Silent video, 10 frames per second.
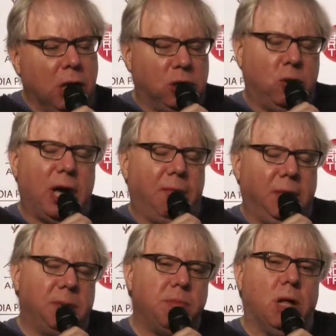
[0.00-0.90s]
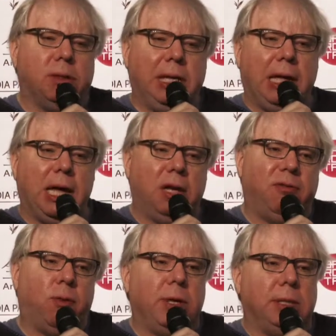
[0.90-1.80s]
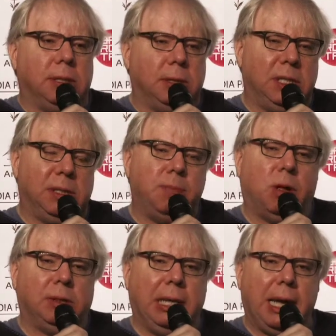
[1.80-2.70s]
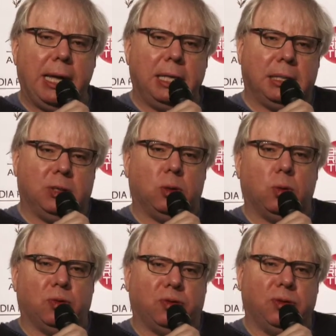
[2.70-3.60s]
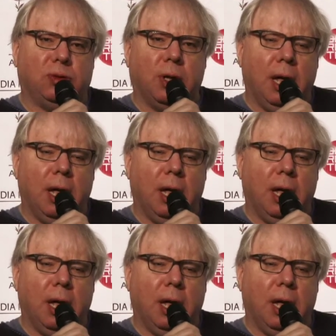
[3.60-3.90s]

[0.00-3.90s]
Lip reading: So you have these multi-layered voices, these multi-layered discourses,